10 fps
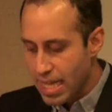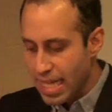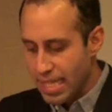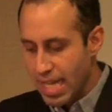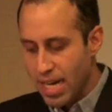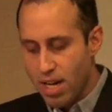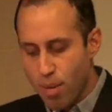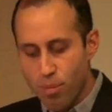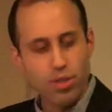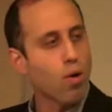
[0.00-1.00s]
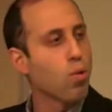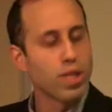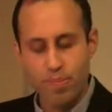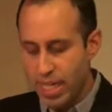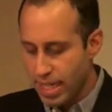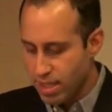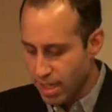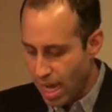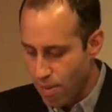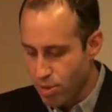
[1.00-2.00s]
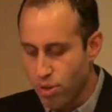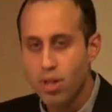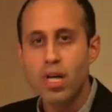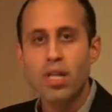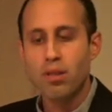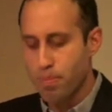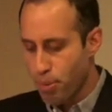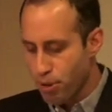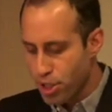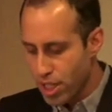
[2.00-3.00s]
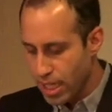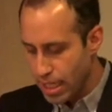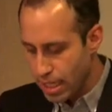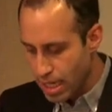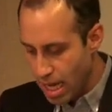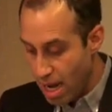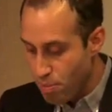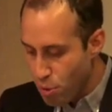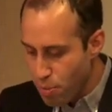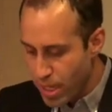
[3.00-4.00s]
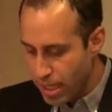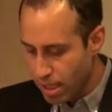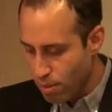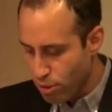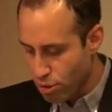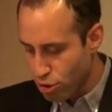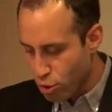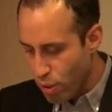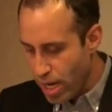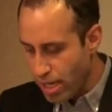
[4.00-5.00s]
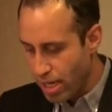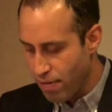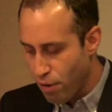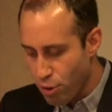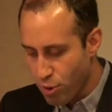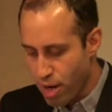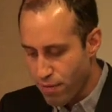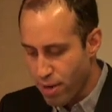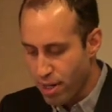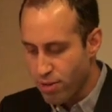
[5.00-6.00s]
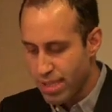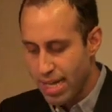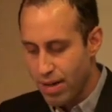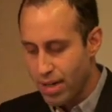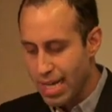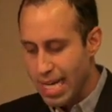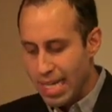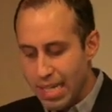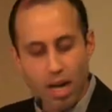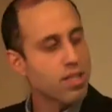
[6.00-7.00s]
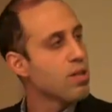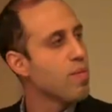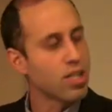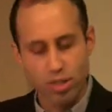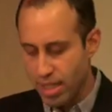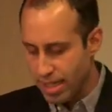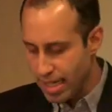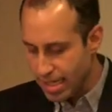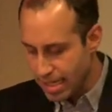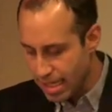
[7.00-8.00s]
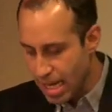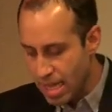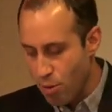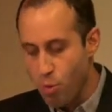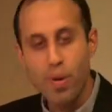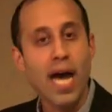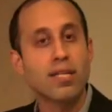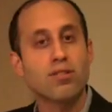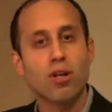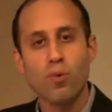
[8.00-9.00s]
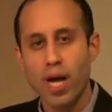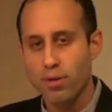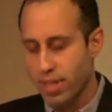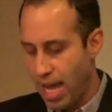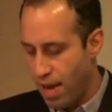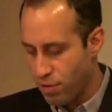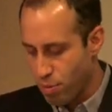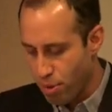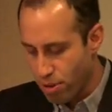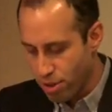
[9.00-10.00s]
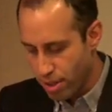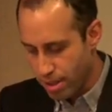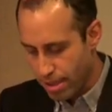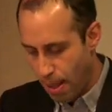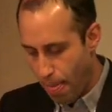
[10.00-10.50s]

the extent numbers only begin to capture the burgeoning and booming commercial trade in phonograph records there, not to mention the discs that were passed around after purchase.